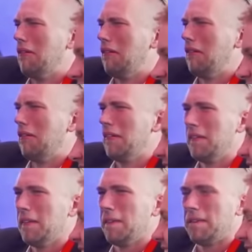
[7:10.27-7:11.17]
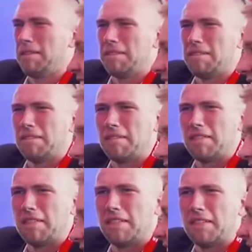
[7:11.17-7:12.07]

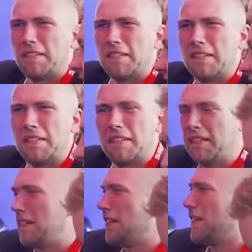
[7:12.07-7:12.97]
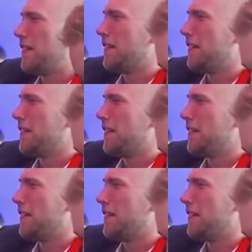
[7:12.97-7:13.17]
(silent)